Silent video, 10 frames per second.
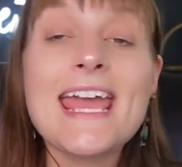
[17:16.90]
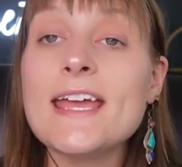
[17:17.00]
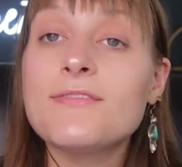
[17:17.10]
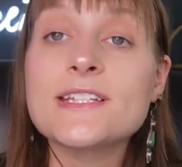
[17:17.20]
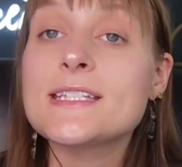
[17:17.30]

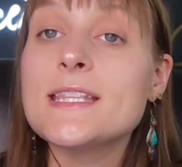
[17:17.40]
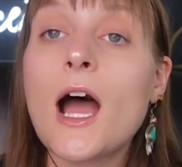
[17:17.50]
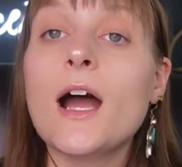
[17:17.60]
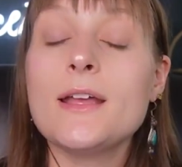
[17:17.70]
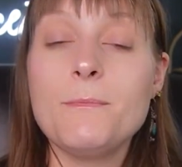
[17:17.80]
If it's
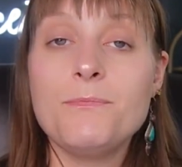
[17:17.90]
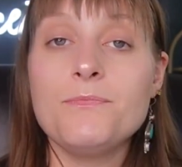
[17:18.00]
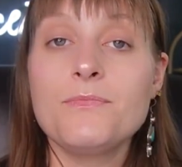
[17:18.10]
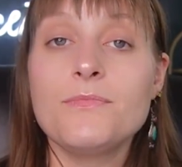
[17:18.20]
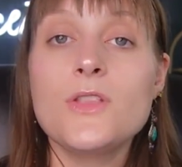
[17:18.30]
not,
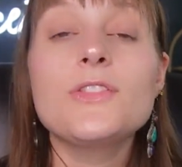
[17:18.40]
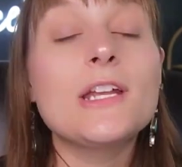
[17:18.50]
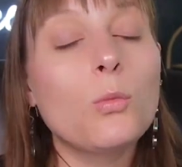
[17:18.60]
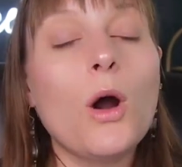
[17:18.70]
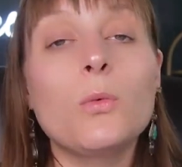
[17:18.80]

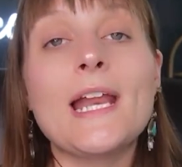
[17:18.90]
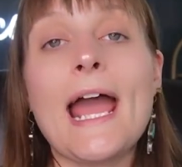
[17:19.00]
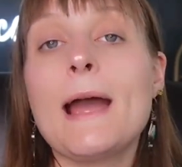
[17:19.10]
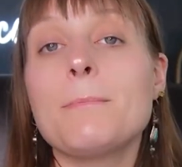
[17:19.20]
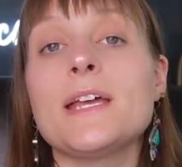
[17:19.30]
then what would
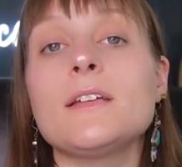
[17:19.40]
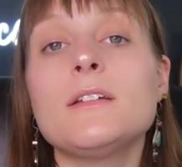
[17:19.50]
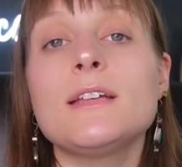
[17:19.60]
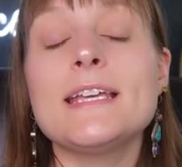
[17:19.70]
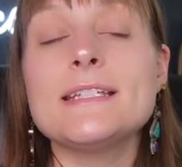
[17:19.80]

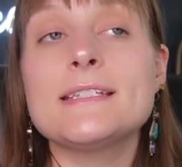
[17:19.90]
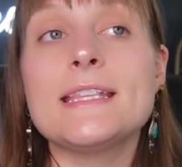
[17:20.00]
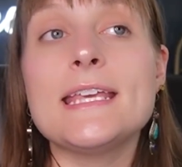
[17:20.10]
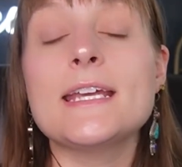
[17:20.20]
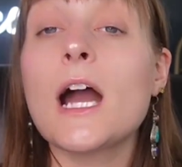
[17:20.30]
happen is
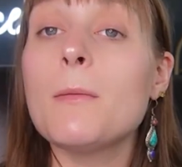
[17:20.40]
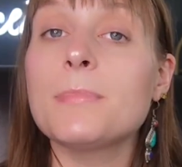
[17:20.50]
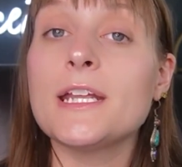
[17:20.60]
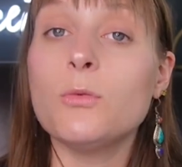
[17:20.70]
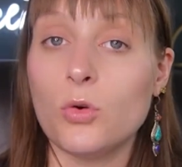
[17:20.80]
the
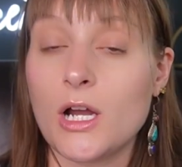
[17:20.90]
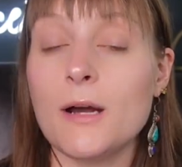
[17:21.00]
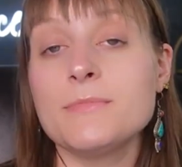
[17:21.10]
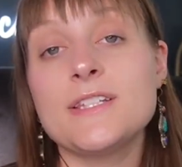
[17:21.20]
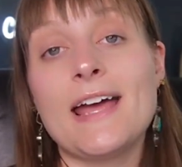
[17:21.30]
company will
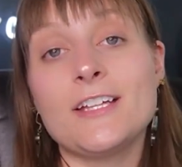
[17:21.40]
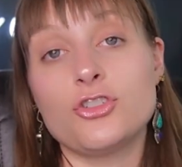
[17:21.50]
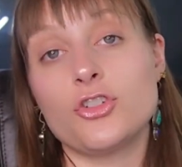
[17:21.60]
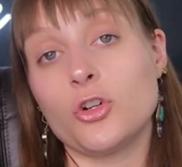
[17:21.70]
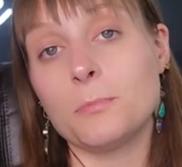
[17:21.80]
come to that
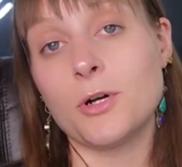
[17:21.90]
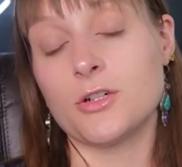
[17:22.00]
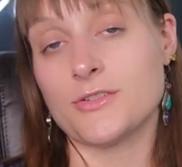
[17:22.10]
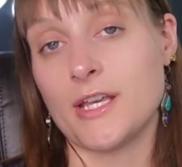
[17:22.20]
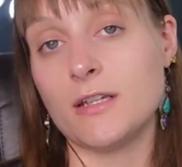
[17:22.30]
insured
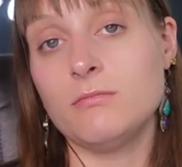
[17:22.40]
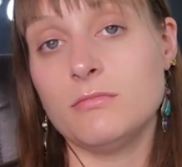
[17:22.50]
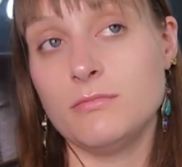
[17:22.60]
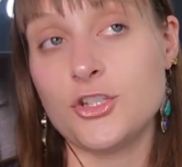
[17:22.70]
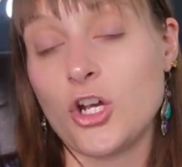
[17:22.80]
person,
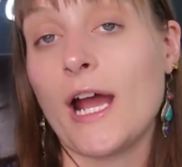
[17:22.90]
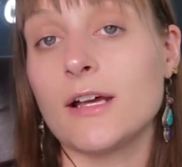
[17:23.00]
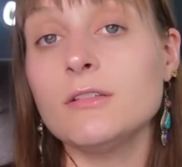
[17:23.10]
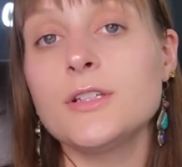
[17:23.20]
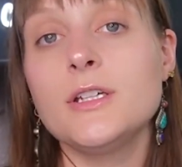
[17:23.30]
the
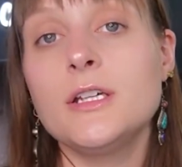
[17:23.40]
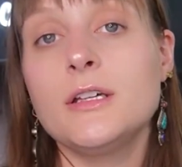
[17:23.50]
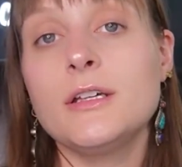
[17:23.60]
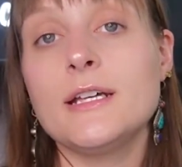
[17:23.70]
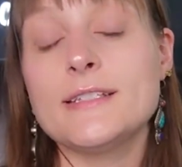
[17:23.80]
child,
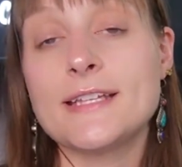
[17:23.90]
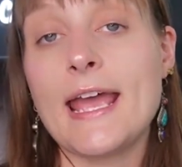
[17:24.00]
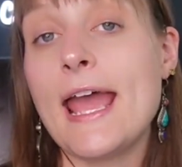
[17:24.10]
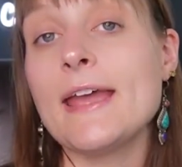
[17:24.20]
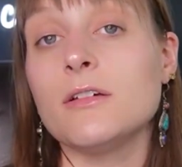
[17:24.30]
and
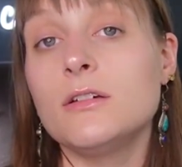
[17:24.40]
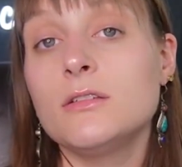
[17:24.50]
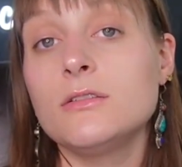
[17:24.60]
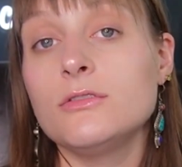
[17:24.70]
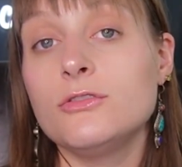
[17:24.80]
say, hey,
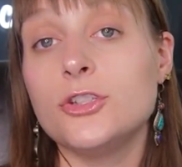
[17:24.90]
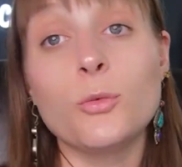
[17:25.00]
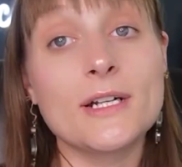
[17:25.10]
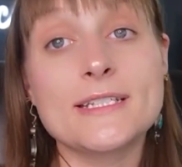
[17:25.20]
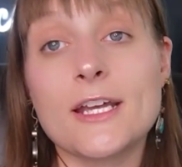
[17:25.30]
do you
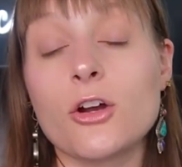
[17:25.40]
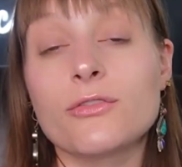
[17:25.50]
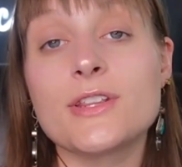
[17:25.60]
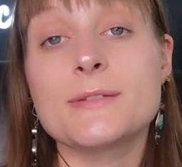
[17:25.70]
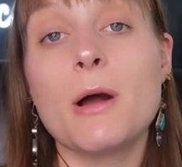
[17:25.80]
want to take
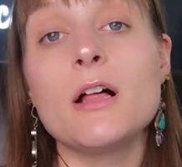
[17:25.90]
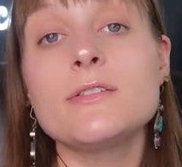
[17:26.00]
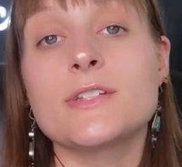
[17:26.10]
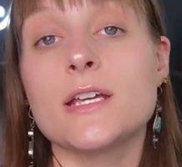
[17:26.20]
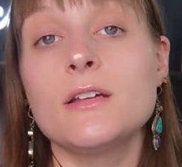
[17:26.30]
over this
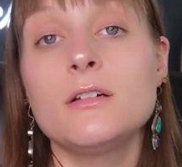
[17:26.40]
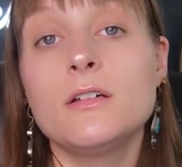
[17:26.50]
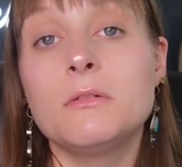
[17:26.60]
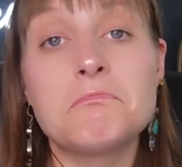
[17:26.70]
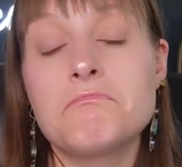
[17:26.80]
policy?
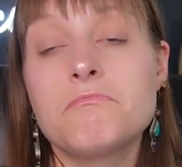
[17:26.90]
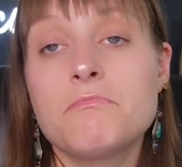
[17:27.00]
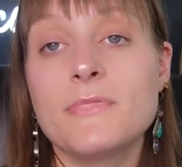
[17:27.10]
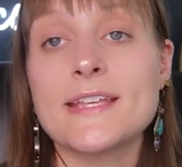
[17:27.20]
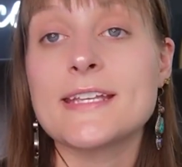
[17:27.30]

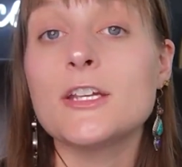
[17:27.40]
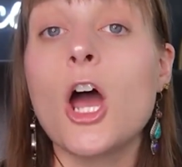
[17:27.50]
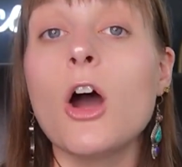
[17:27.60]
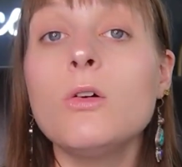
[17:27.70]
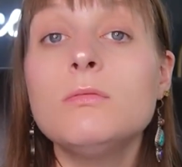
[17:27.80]
They say
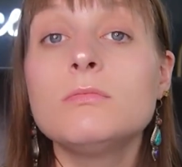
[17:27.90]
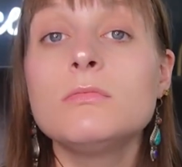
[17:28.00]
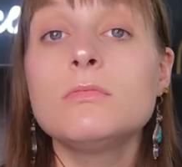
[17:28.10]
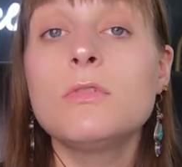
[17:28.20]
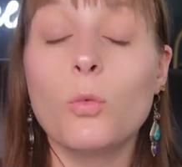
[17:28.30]
no.
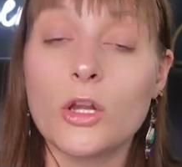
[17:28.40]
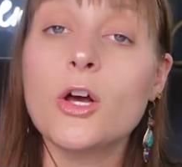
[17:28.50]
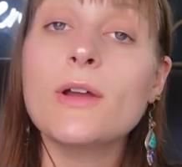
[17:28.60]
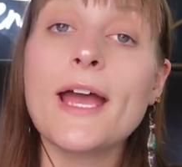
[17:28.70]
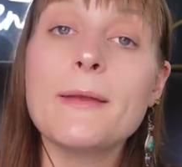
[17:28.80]

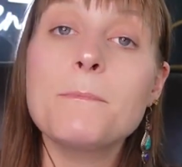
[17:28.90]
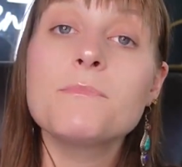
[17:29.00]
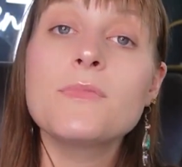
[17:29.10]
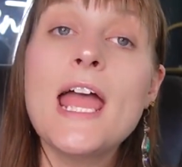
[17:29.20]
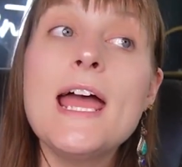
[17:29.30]
Well, okay.
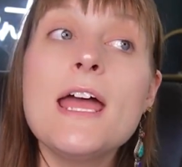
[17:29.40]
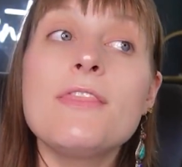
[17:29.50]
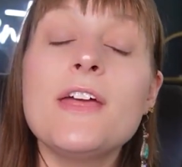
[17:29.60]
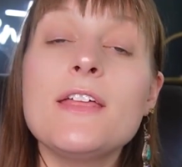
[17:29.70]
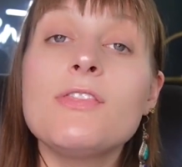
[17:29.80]

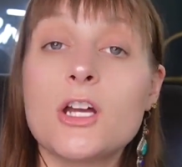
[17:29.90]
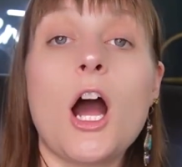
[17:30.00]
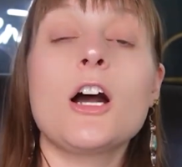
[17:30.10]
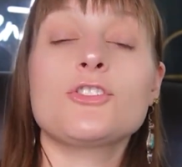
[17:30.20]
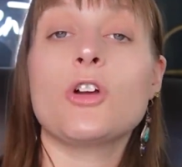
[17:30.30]
Then the
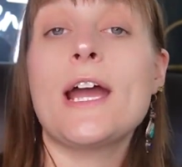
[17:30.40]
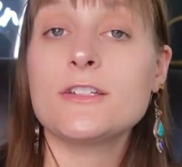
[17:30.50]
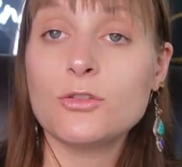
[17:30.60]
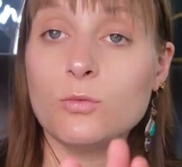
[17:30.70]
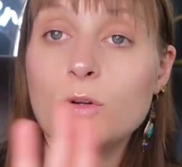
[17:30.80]

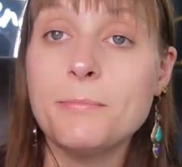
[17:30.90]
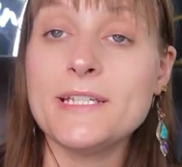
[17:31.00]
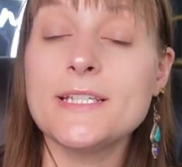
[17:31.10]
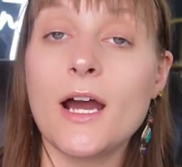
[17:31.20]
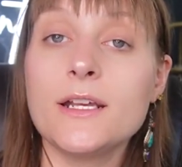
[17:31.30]
contract would
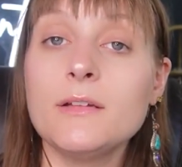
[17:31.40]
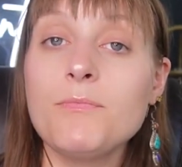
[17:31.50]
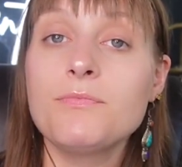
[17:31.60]
be done.